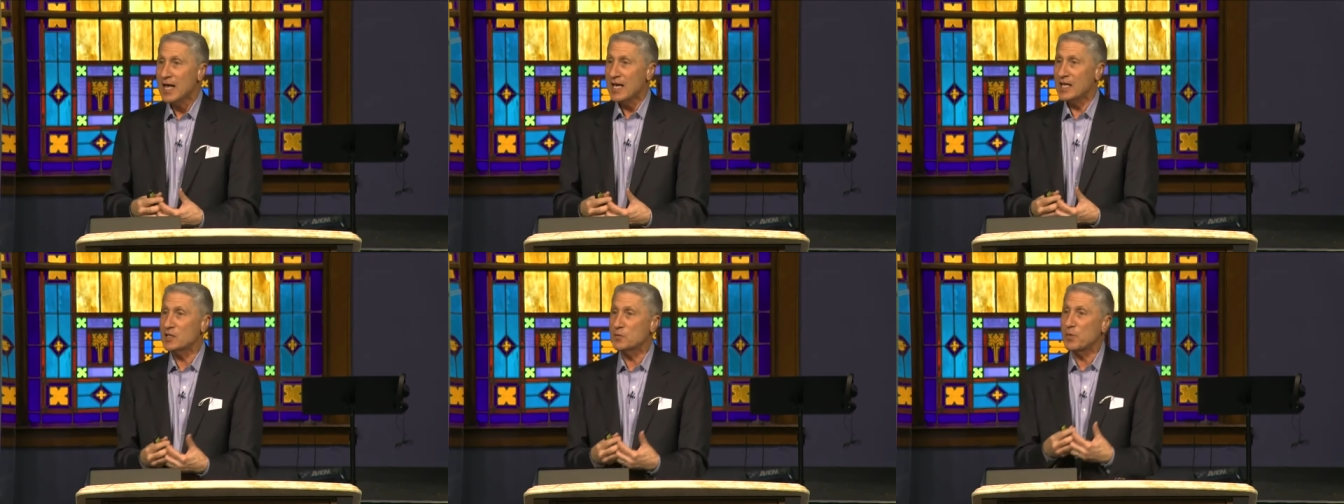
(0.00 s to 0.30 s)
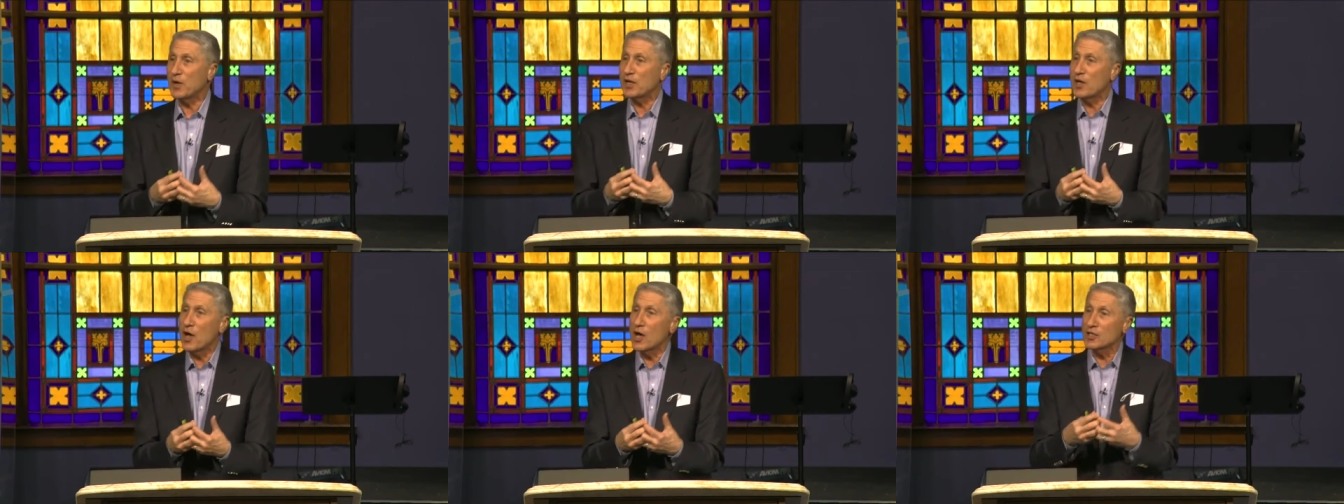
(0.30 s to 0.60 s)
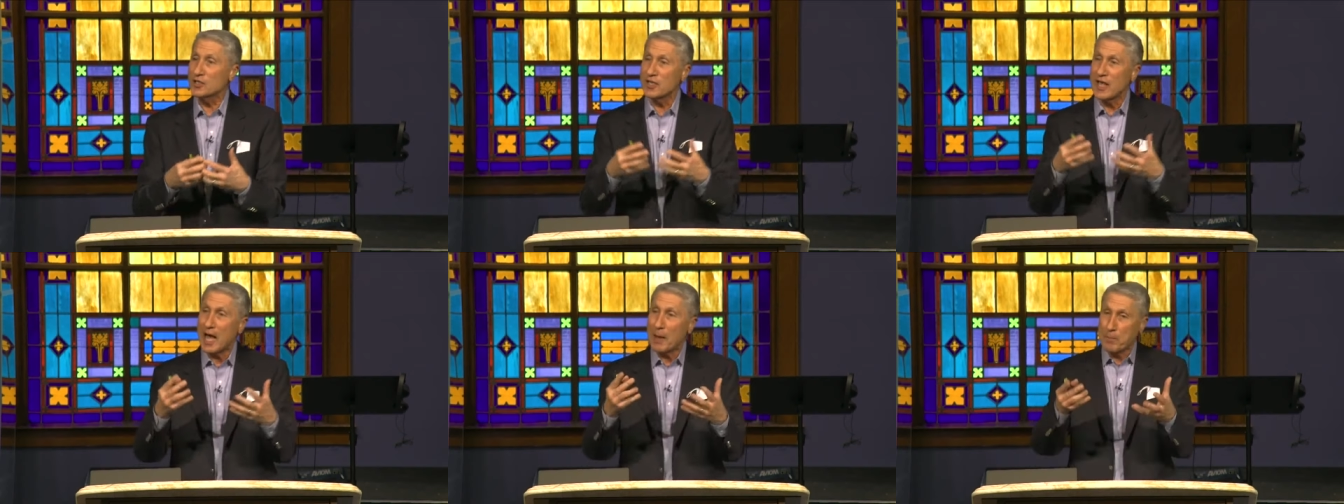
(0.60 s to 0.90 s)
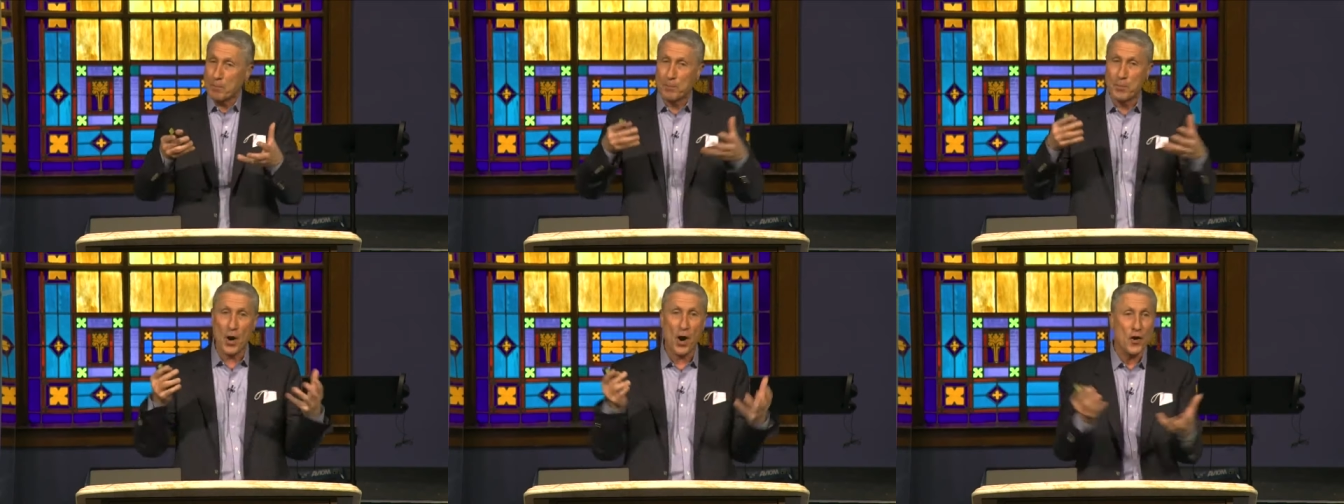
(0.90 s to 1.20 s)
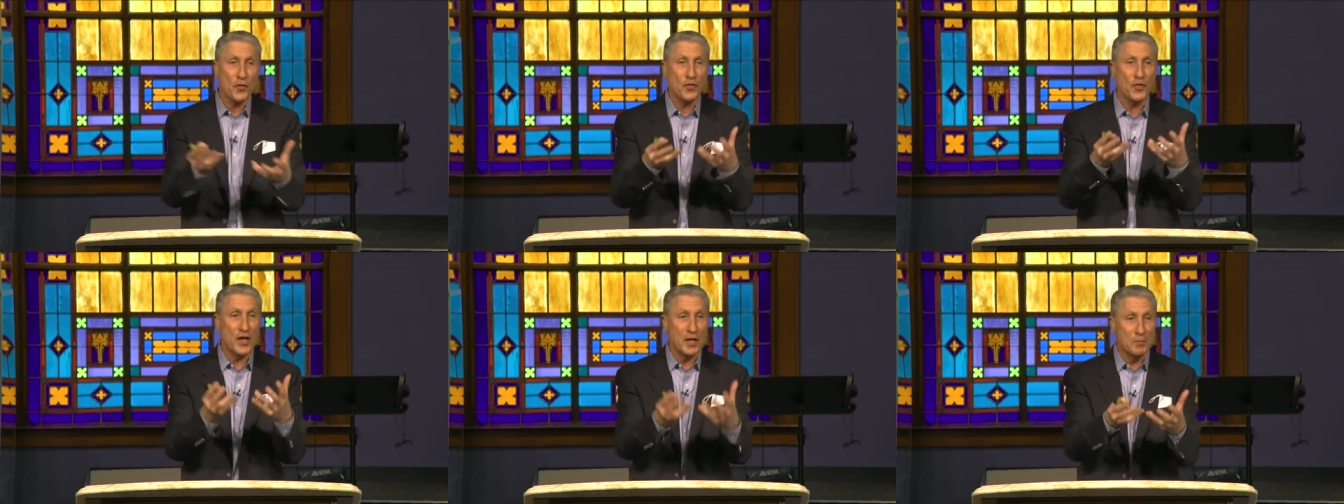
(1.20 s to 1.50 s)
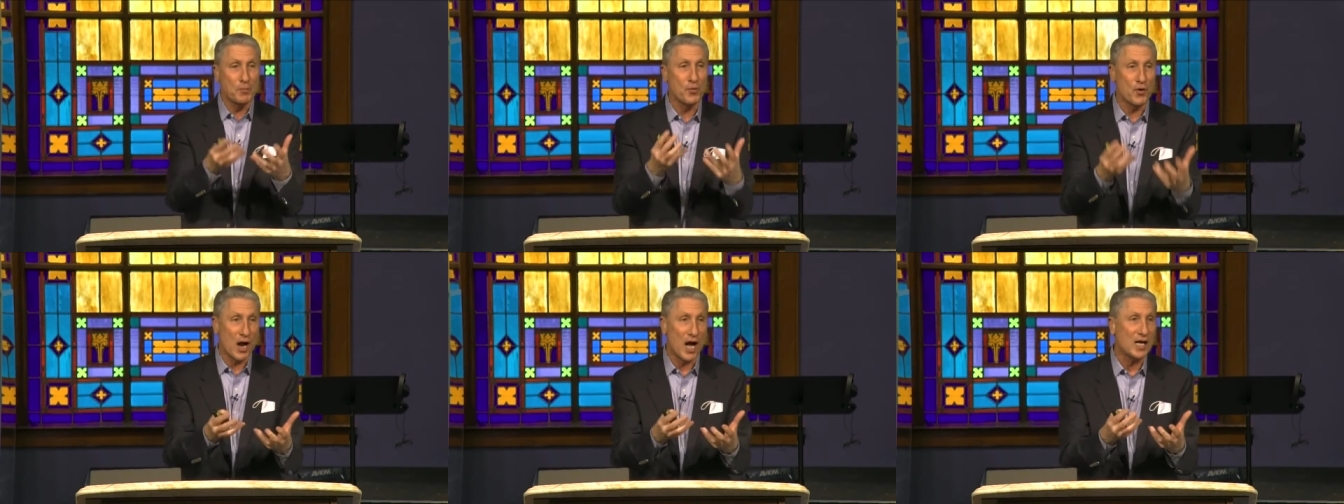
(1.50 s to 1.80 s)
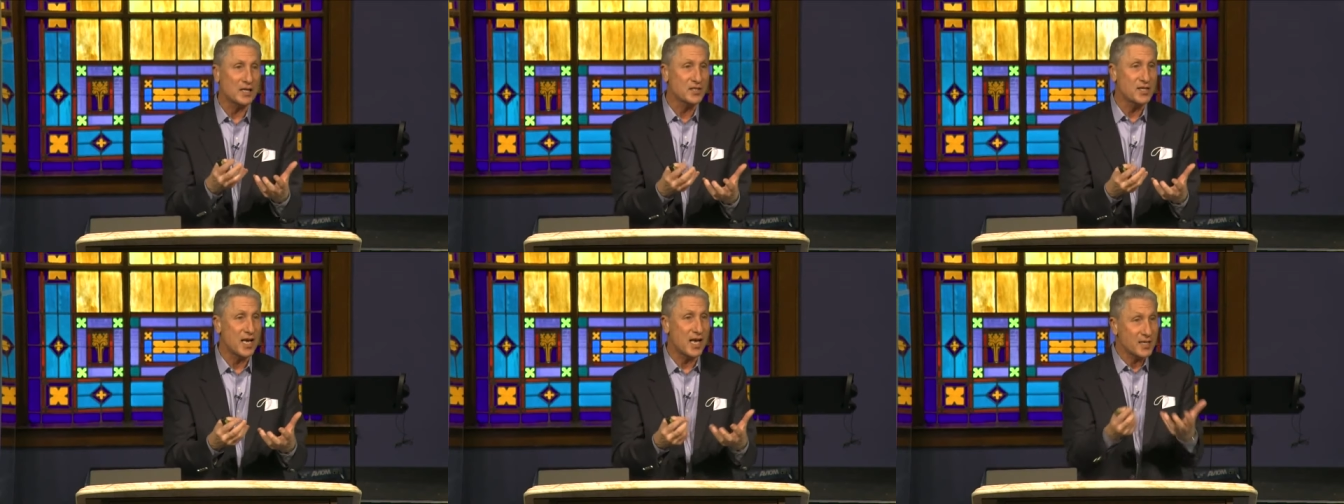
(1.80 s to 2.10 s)
is because that birthing
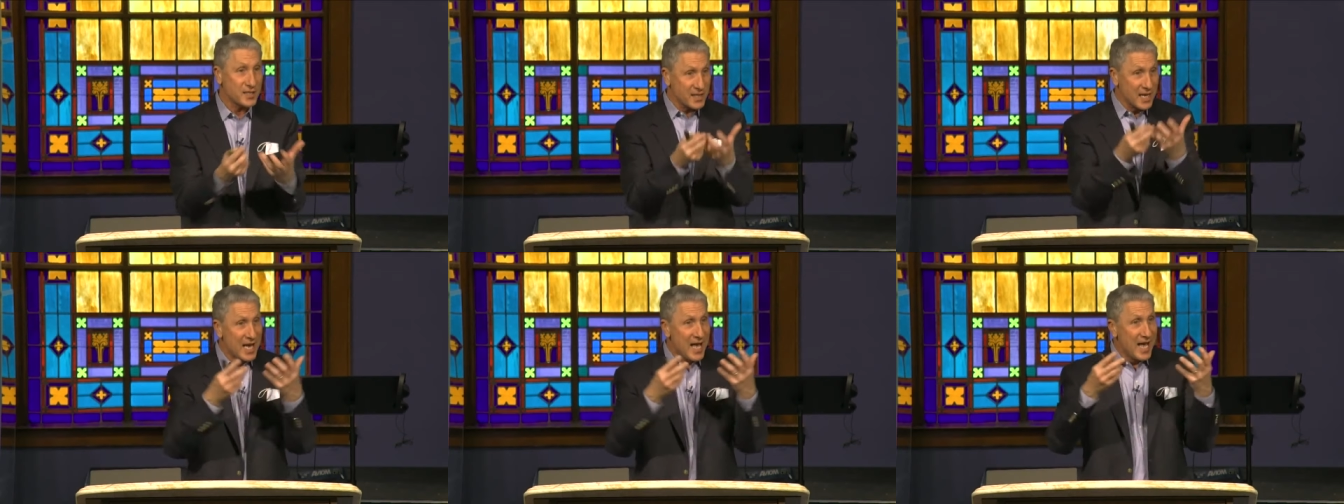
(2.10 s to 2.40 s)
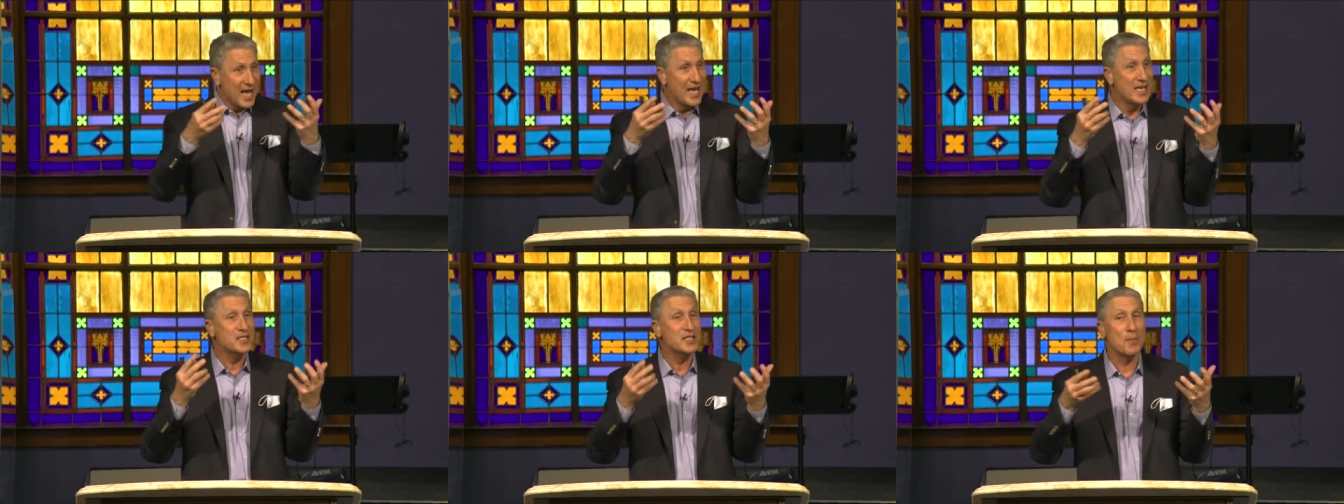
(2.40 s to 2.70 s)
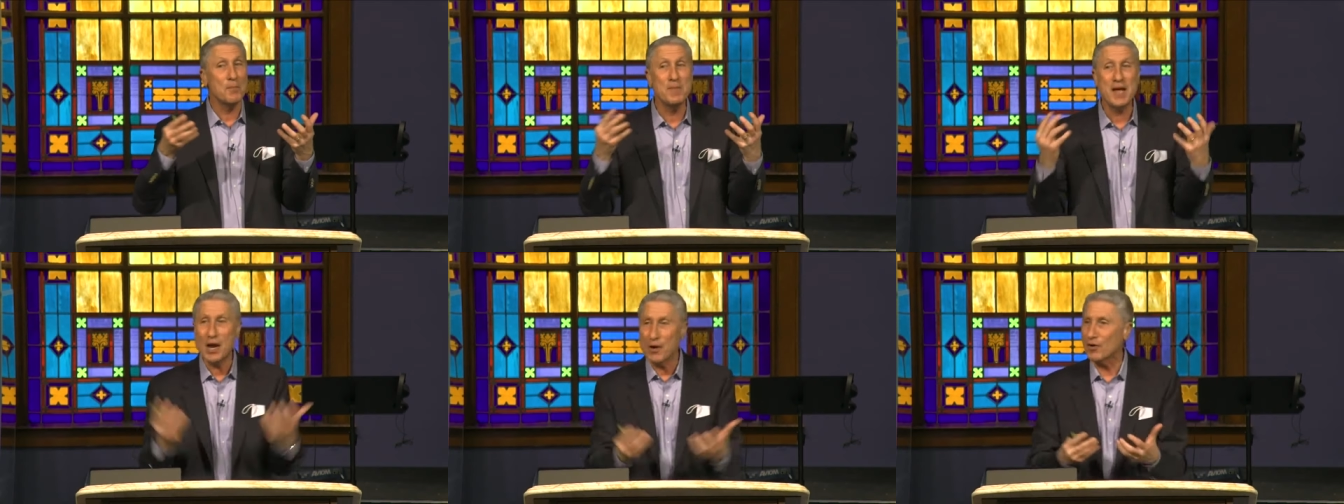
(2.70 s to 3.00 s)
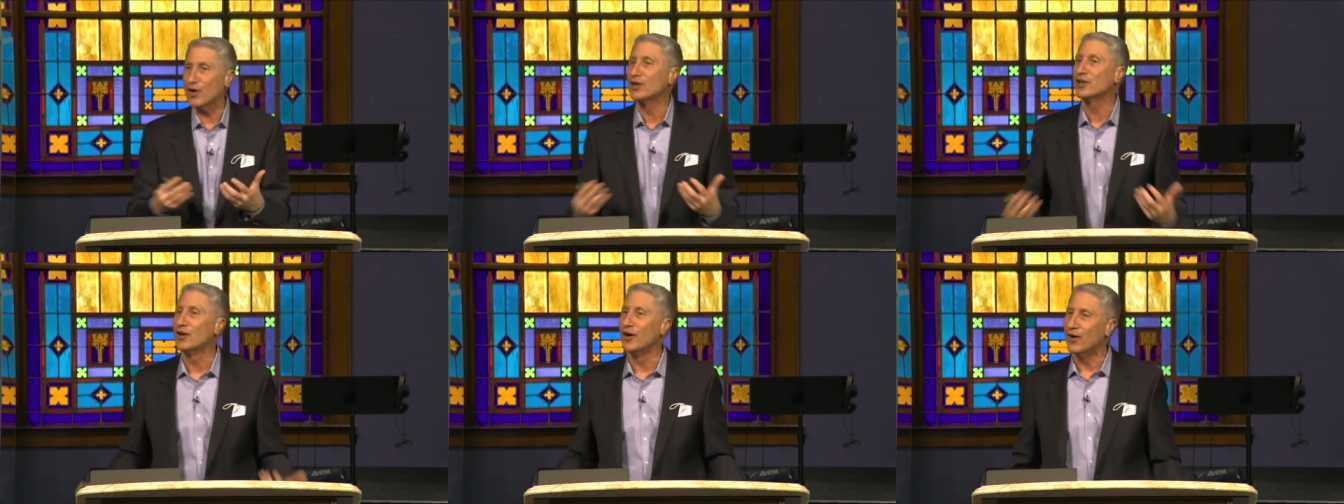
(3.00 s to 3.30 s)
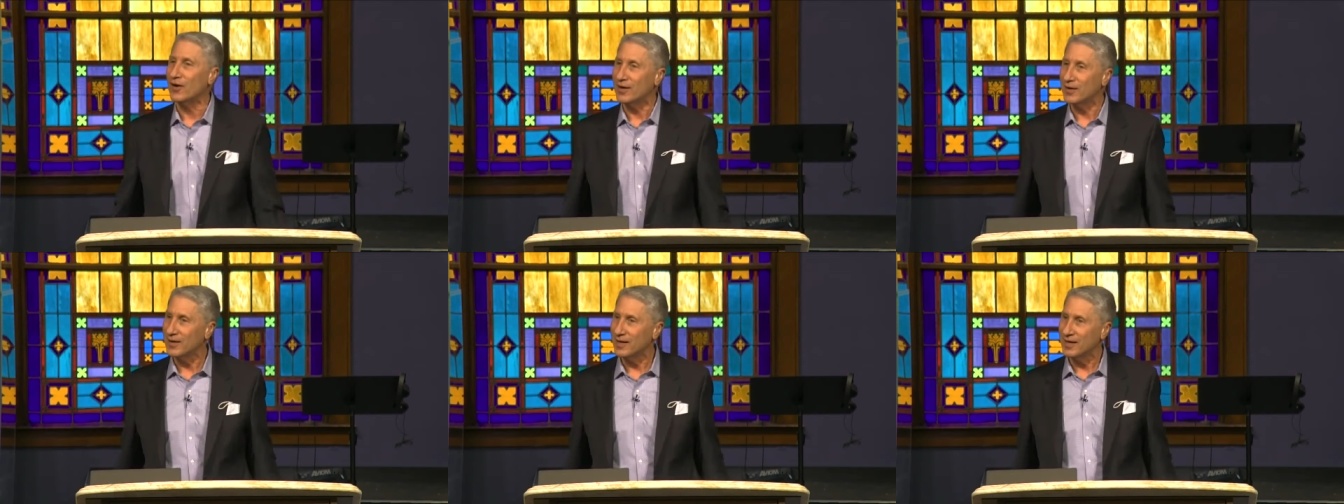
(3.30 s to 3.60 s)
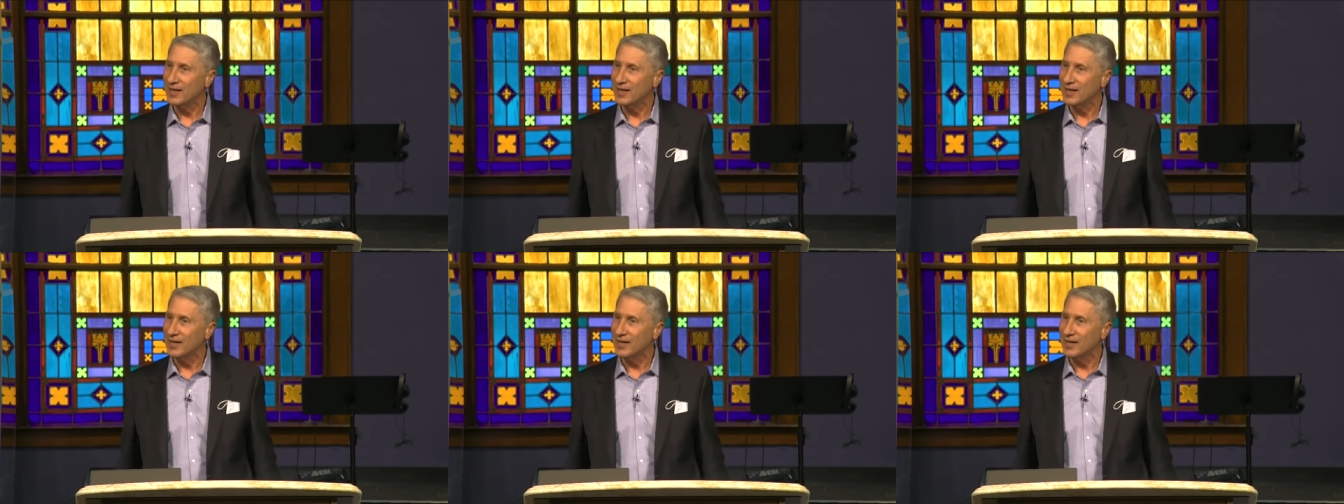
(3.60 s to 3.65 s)
process is a miracle.